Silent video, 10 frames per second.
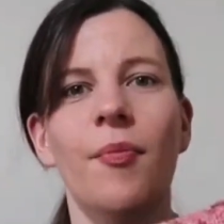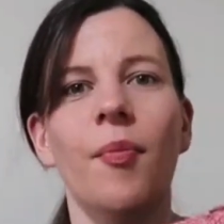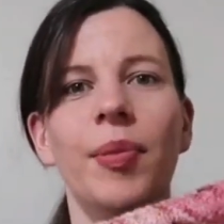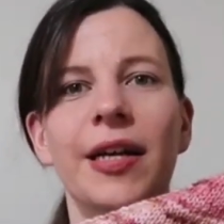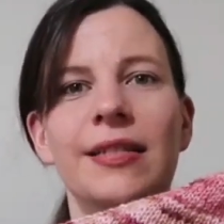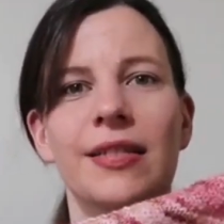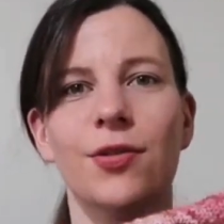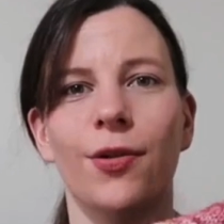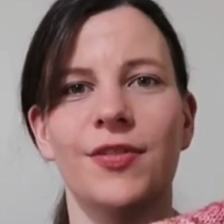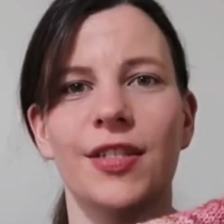because it's
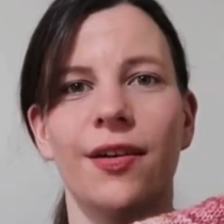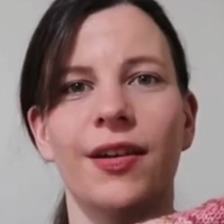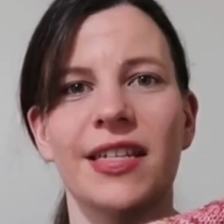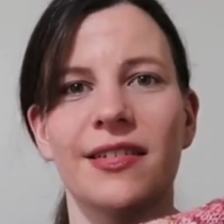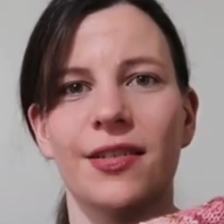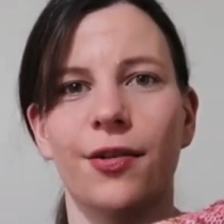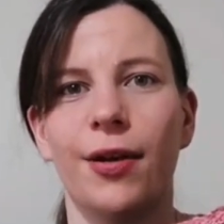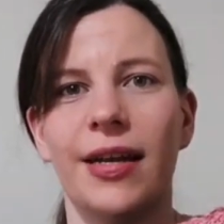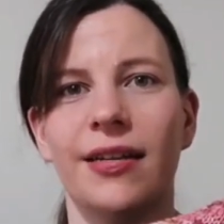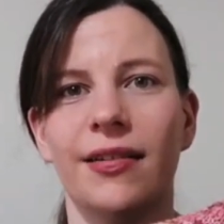sort of designed as a
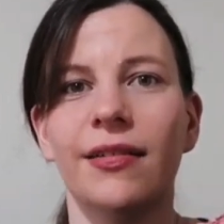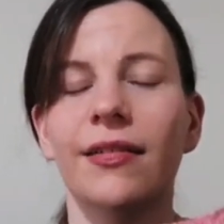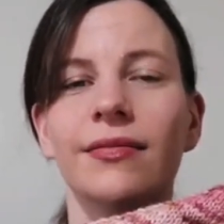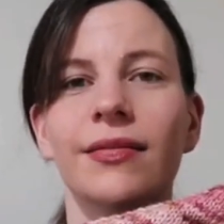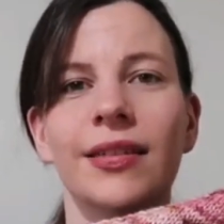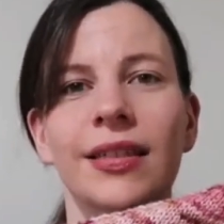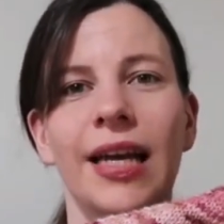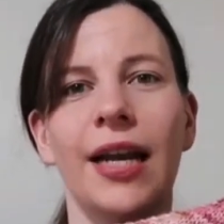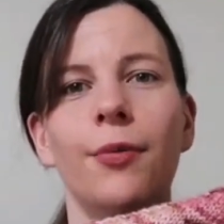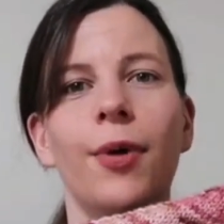gradient
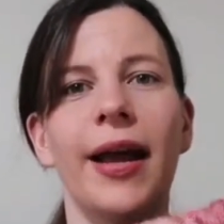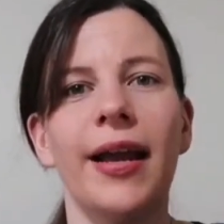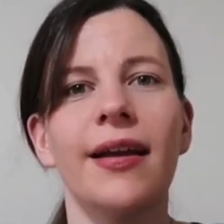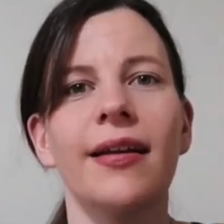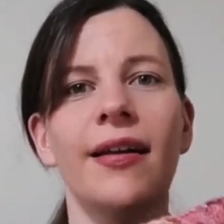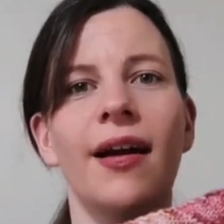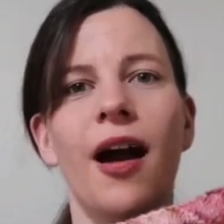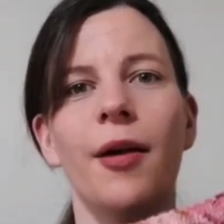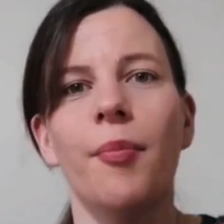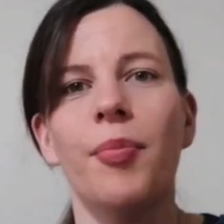in a way,
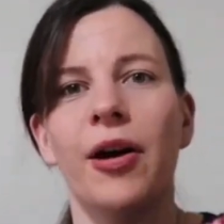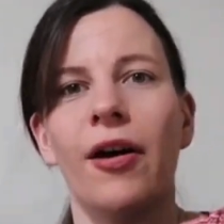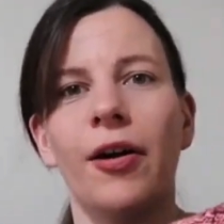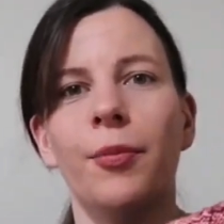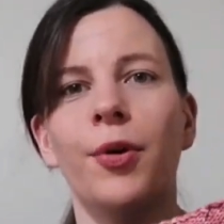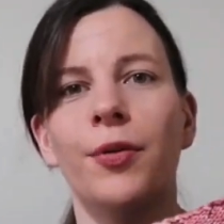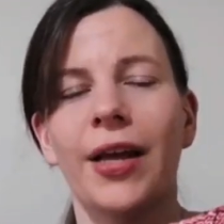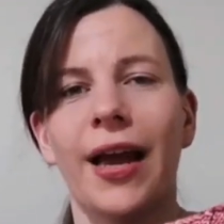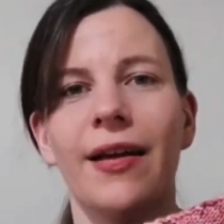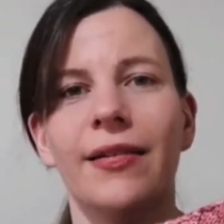but I will
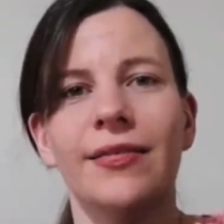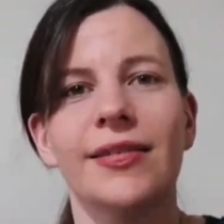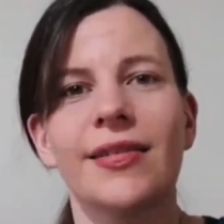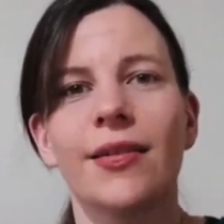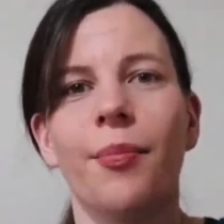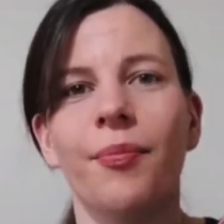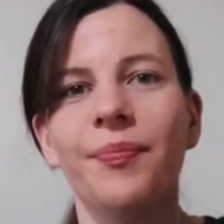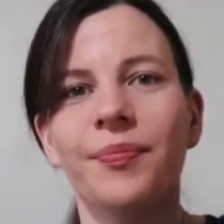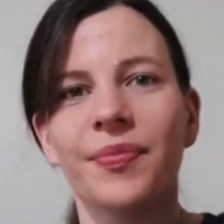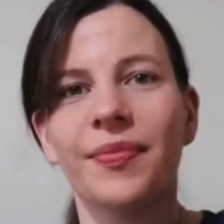get some
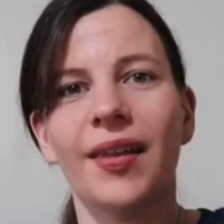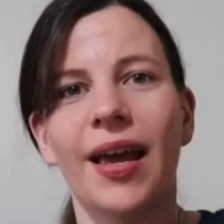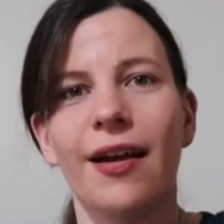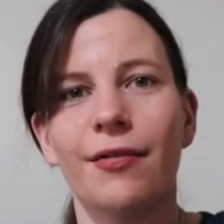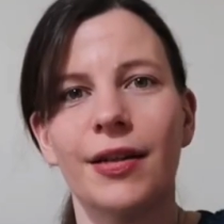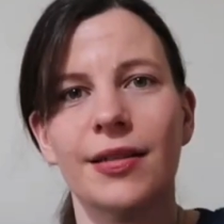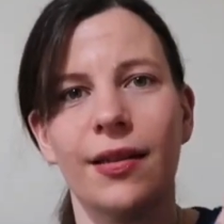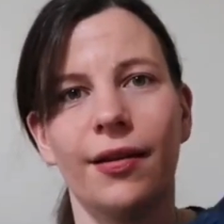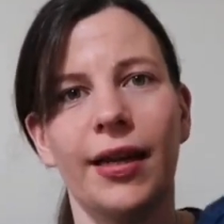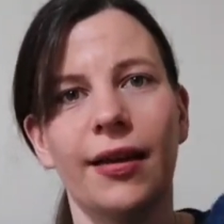areas
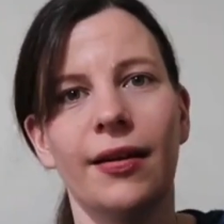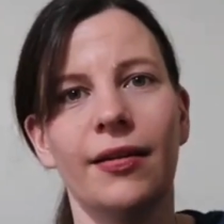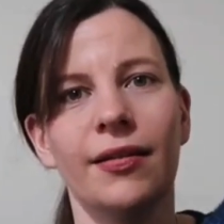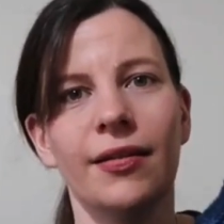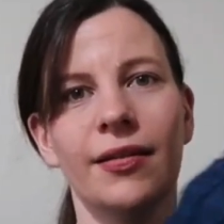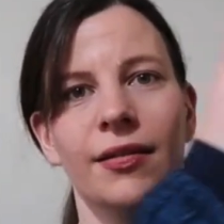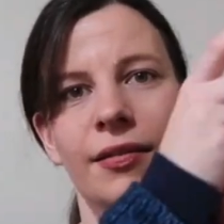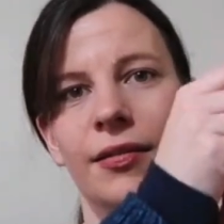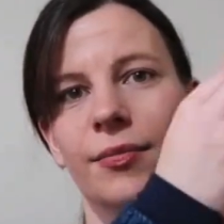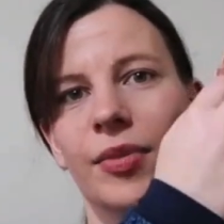like
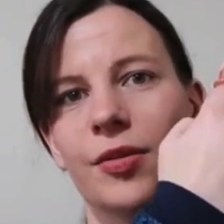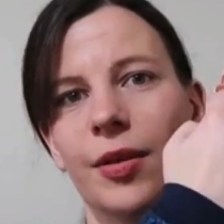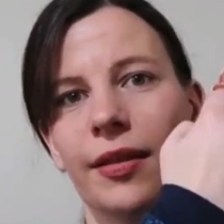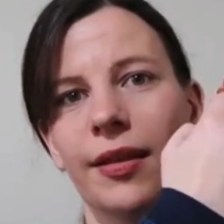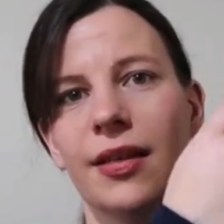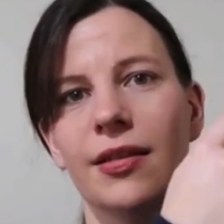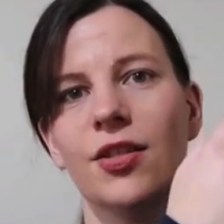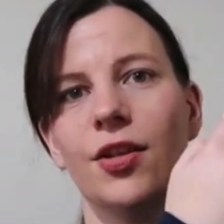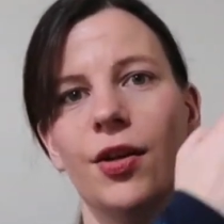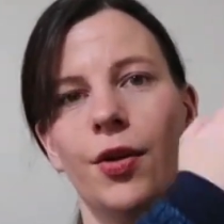between these
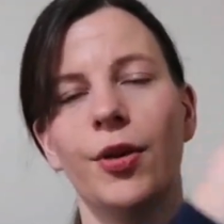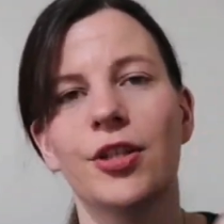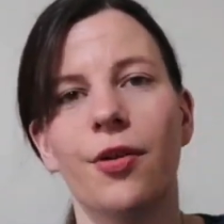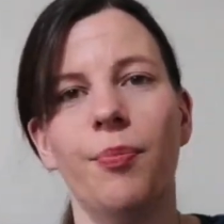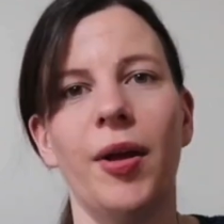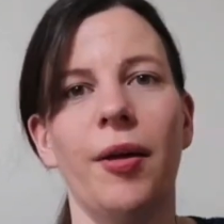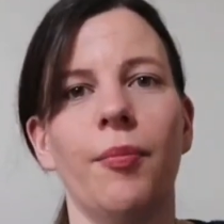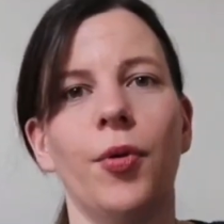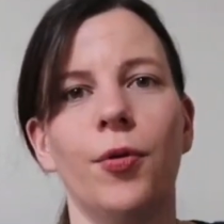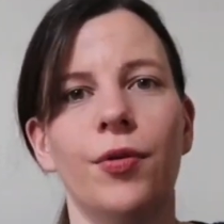two which are a bit
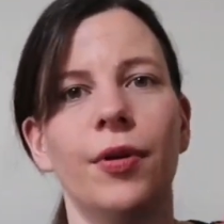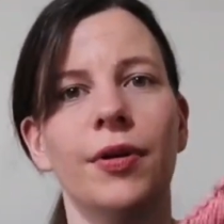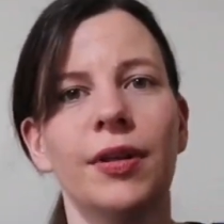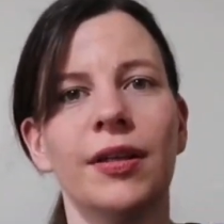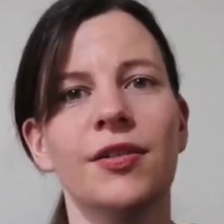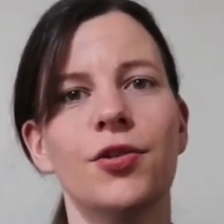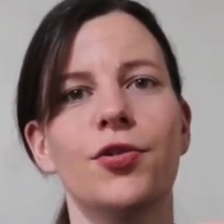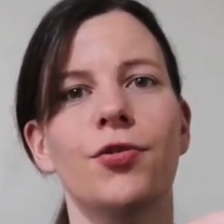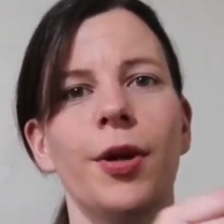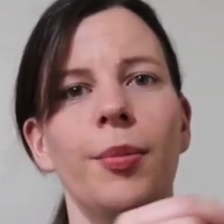more
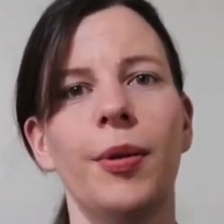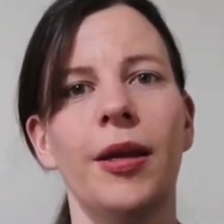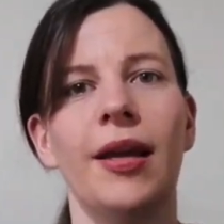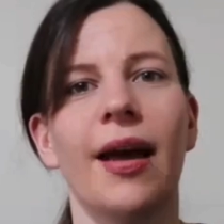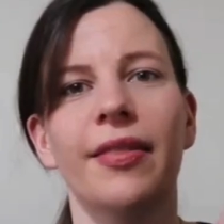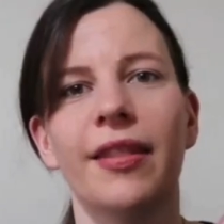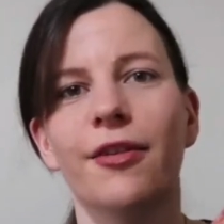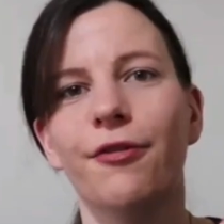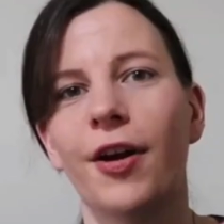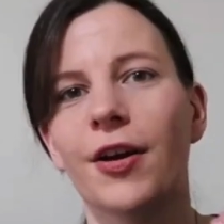stripy, and then the
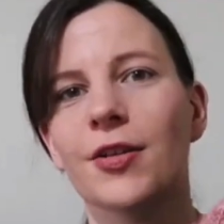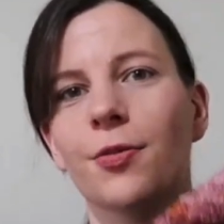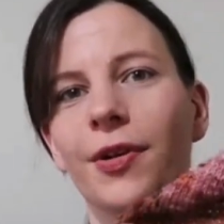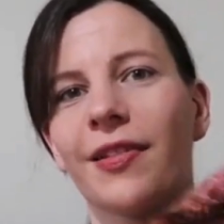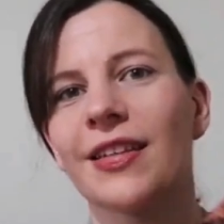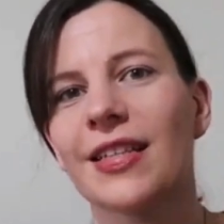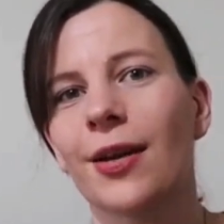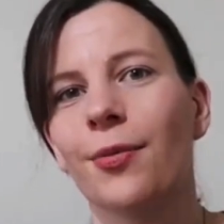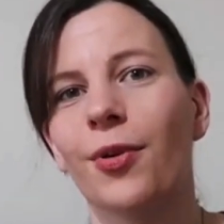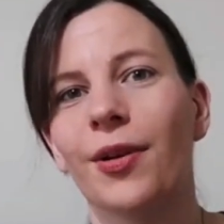first one and the
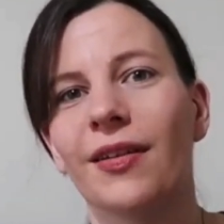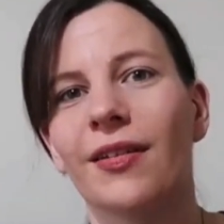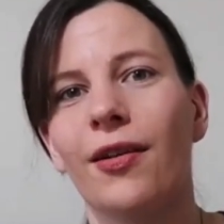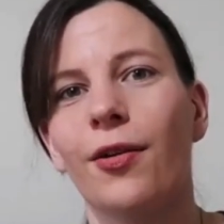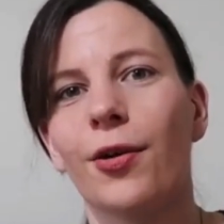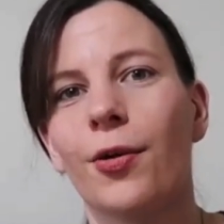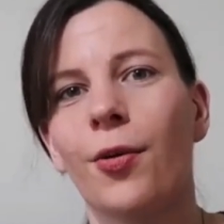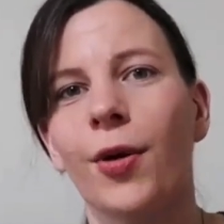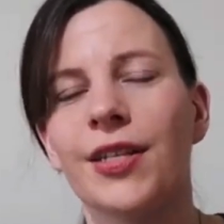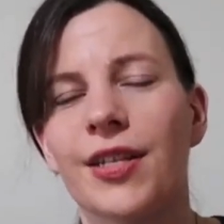second one look
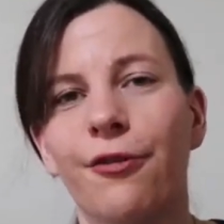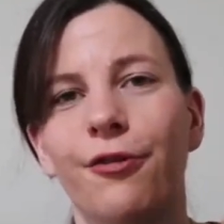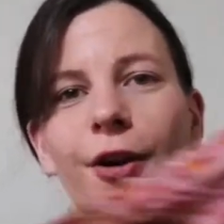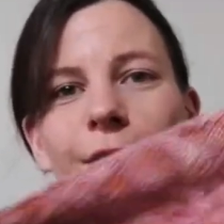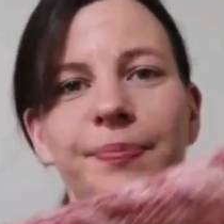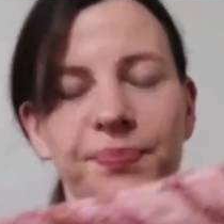quite different,